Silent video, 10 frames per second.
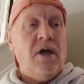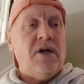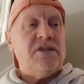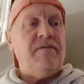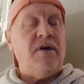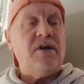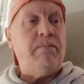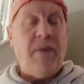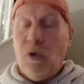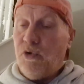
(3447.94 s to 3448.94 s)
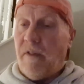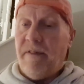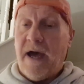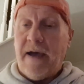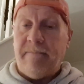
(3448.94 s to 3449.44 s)
So if I could build on
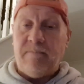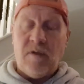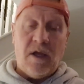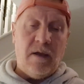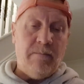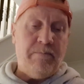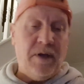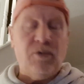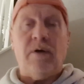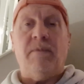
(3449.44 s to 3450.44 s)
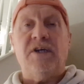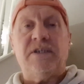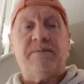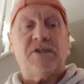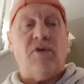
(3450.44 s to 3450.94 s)
that, build on my
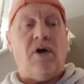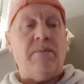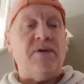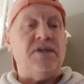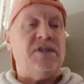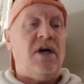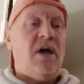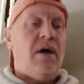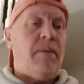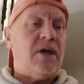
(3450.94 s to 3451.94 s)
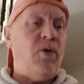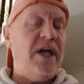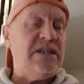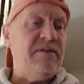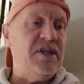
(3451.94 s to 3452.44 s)
subscribers. My
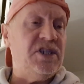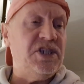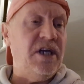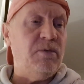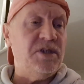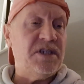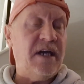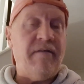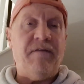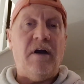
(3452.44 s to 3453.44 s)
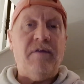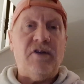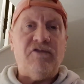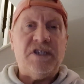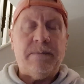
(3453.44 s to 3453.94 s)
quest for this year was to get
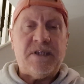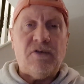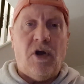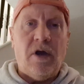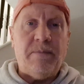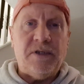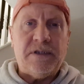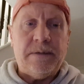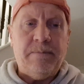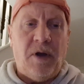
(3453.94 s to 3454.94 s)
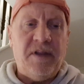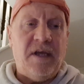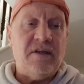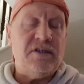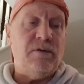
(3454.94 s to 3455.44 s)
500 subscribers by the
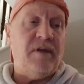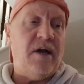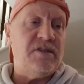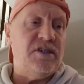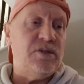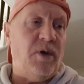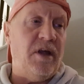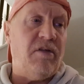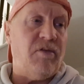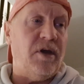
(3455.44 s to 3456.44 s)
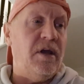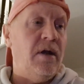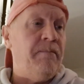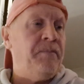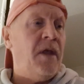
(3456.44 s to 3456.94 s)
end of 2023.
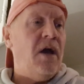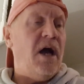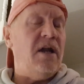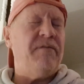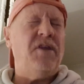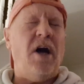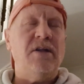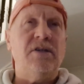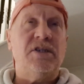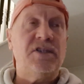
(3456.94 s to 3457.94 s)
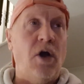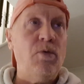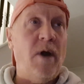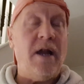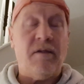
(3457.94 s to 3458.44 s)
And I've done so
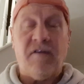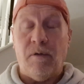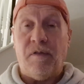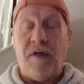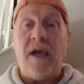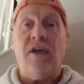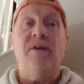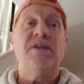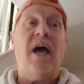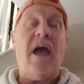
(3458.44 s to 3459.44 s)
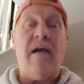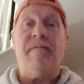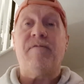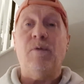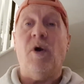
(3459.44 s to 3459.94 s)
well, and so thank you to
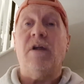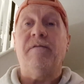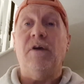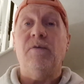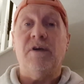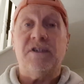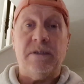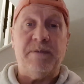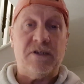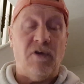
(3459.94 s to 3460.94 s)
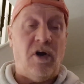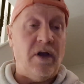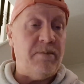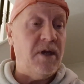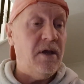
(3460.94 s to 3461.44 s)
every one of you that's
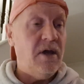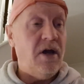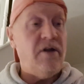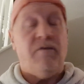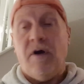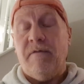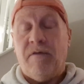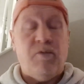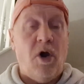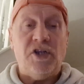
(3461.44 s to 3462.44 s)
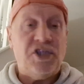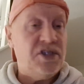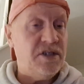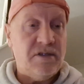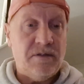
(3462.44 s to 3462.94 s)
subscribed and have
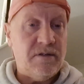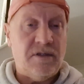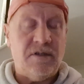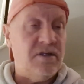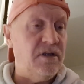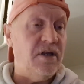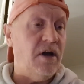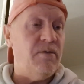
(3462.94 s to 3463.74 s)
watched the